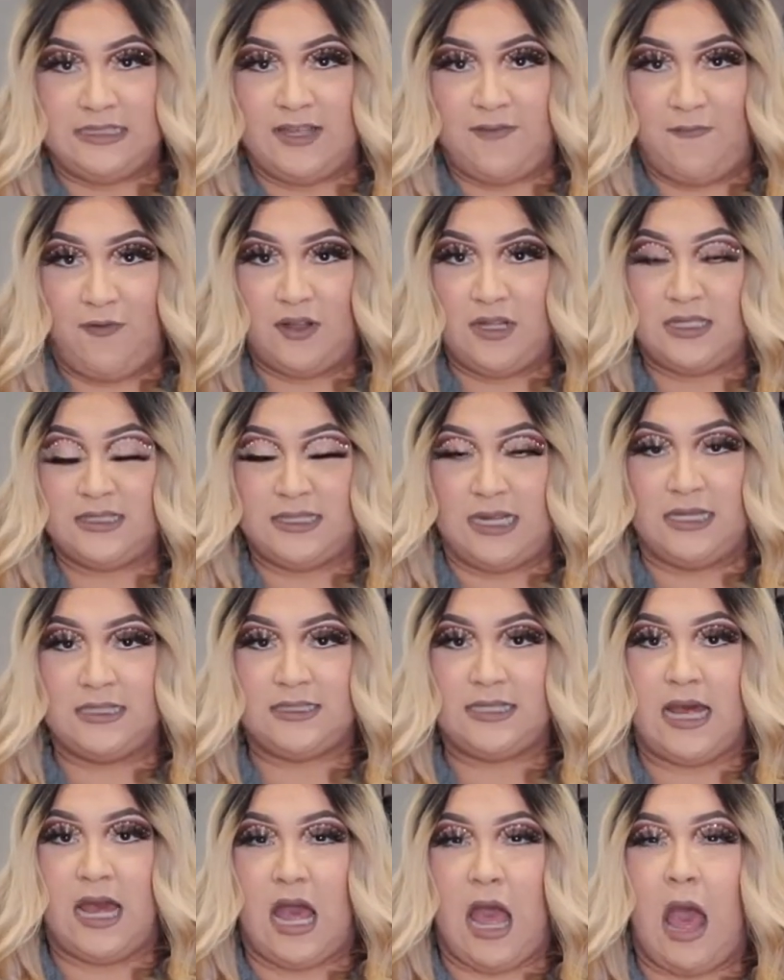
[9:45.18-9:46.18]
it for the
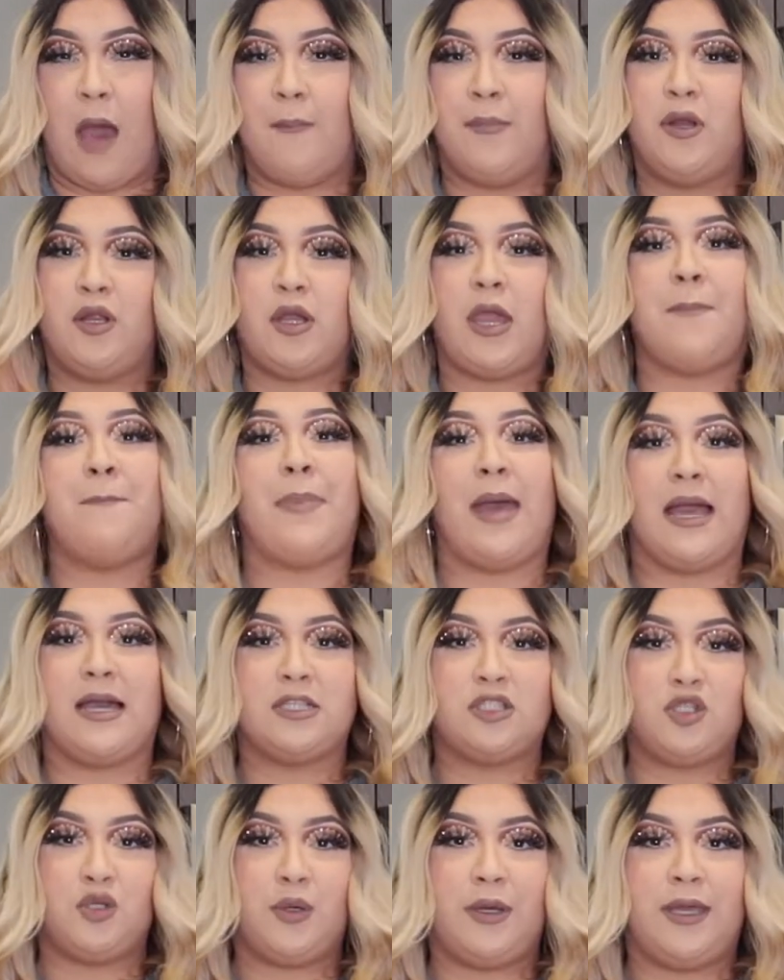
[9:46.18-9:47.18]
salsa. I'm gonna get
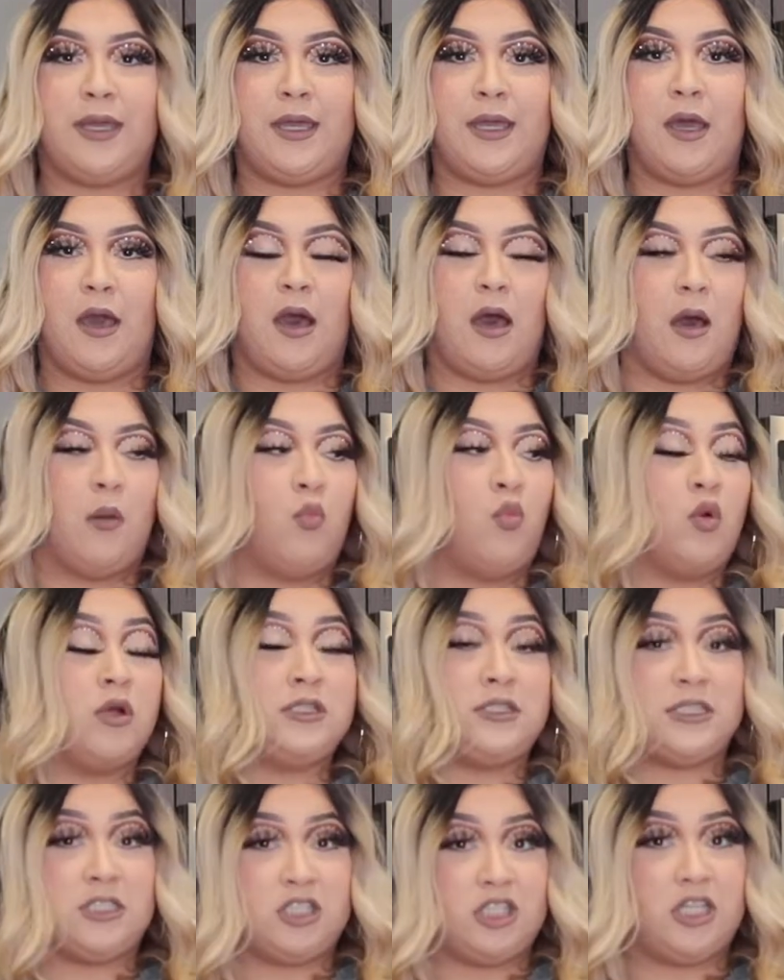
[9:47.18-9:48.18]
back to it
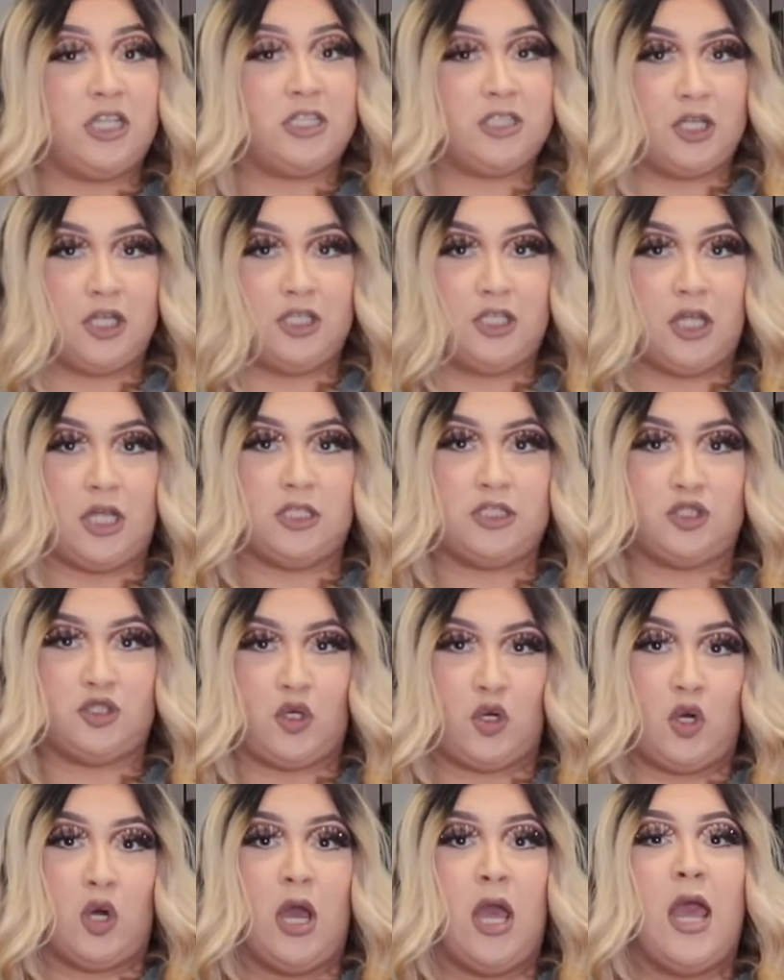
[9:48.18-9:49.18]
once the chiles are done,
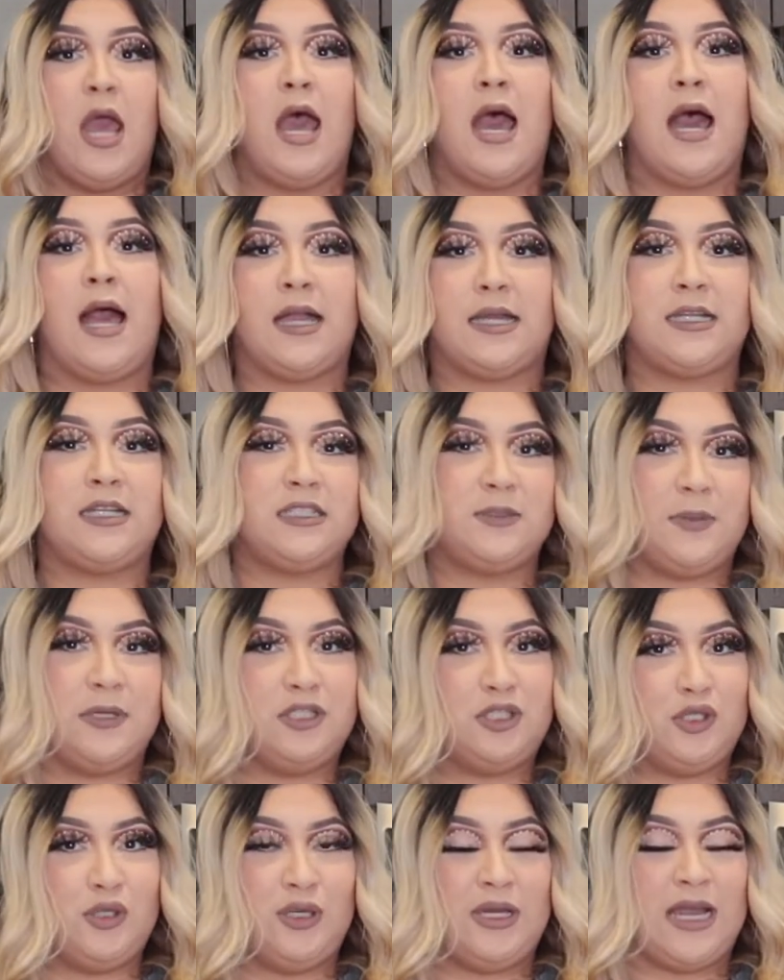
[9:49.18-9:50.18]
so I can explain
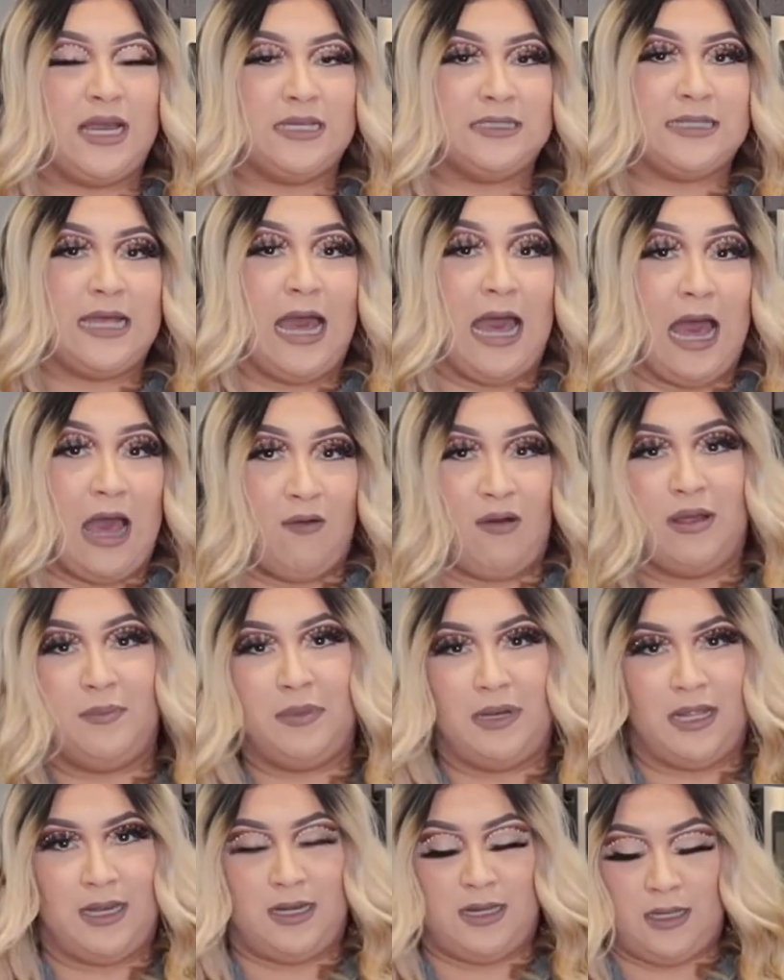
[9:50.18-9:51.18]
to you guys how I
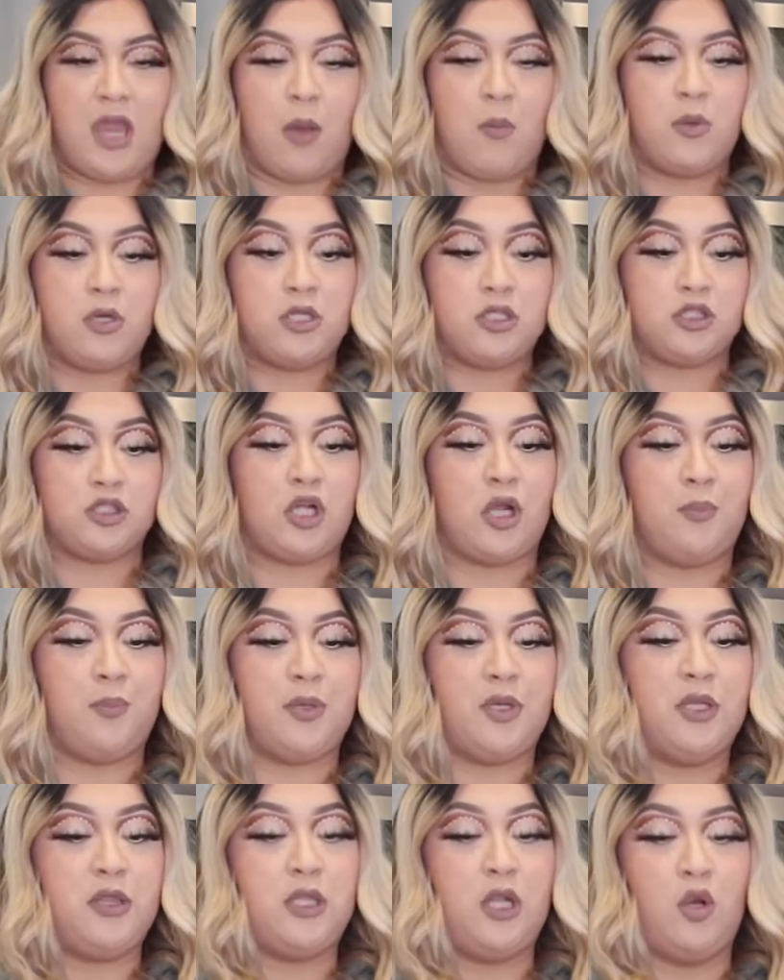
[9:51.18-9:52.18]
blend it. I'm gonna start
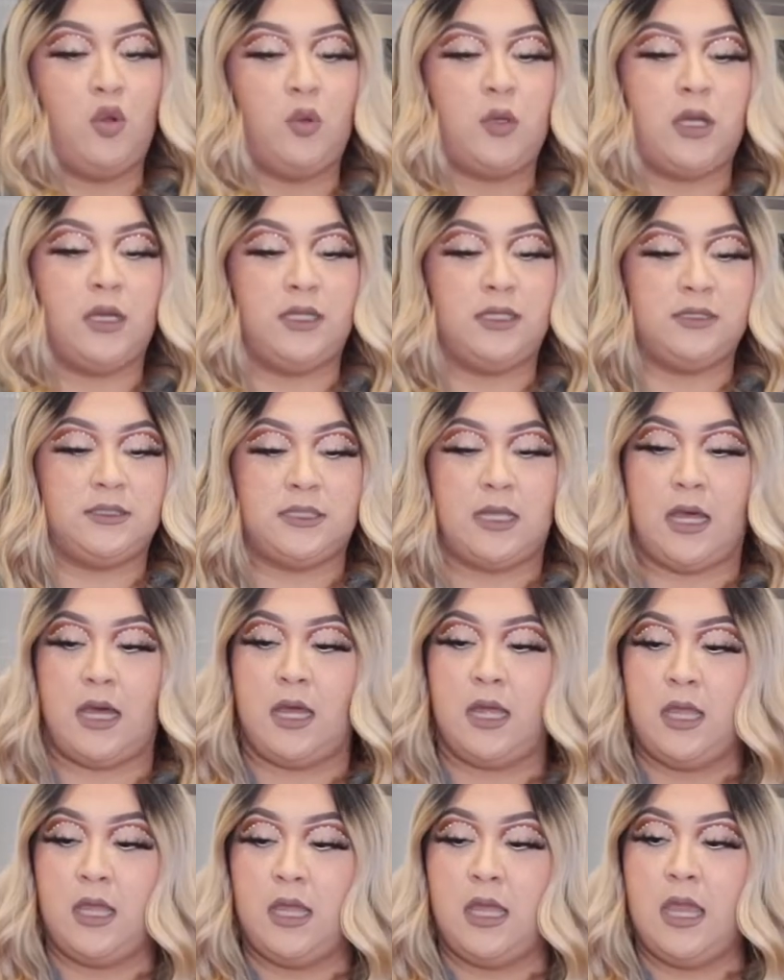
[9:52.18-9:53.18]
putting the
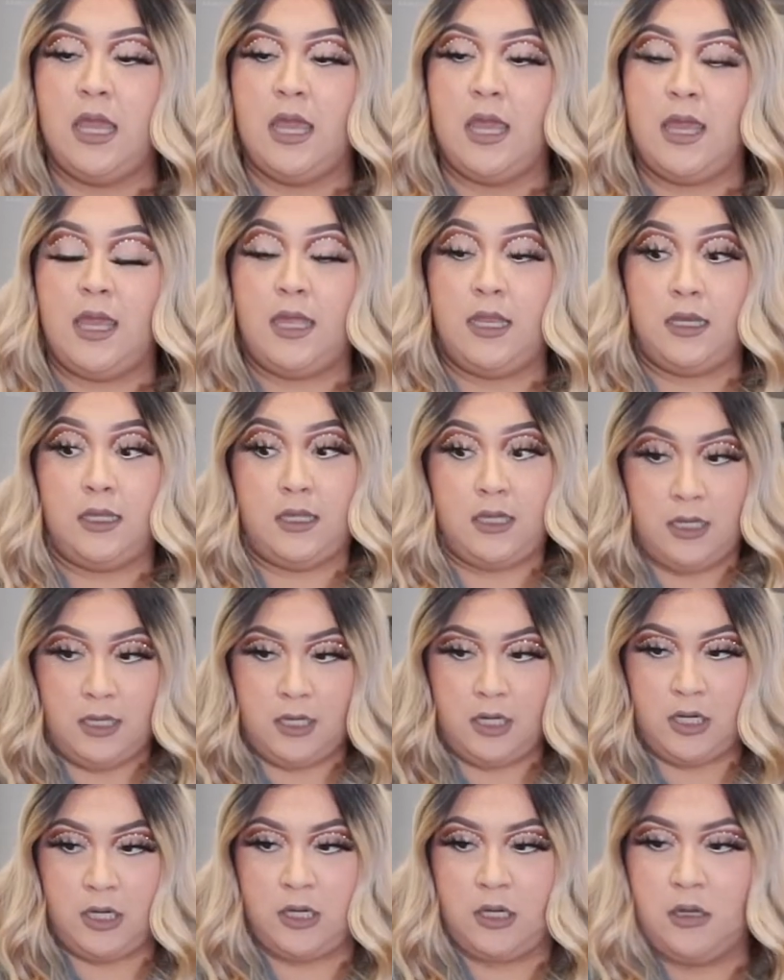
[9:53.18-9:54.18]
longaniza in
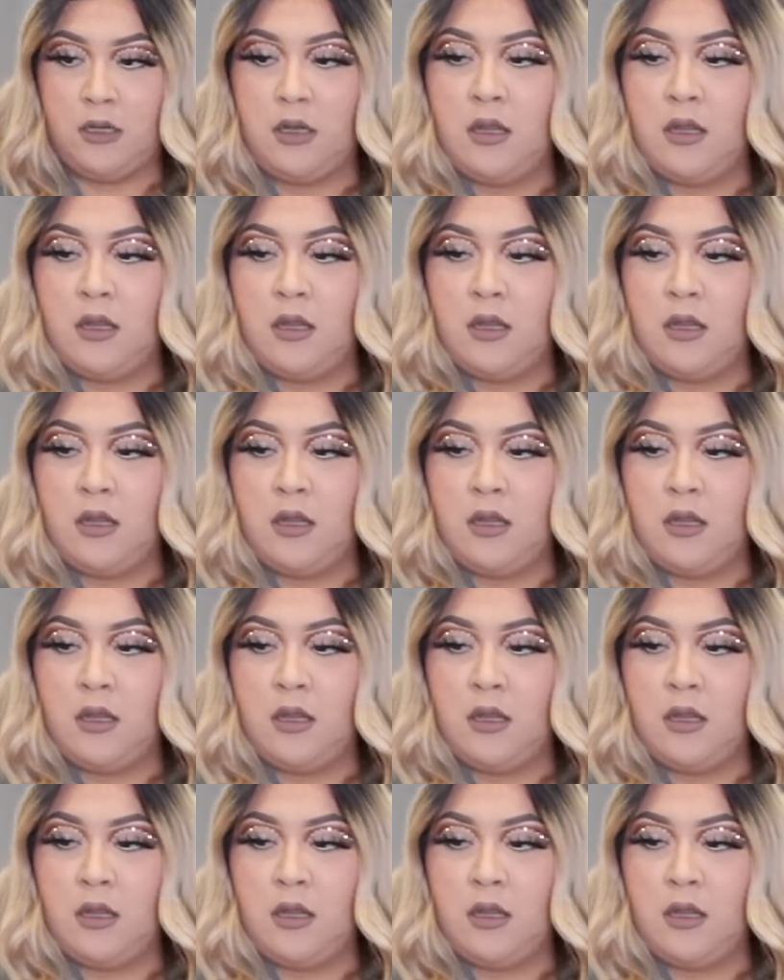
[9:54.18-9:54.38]
here.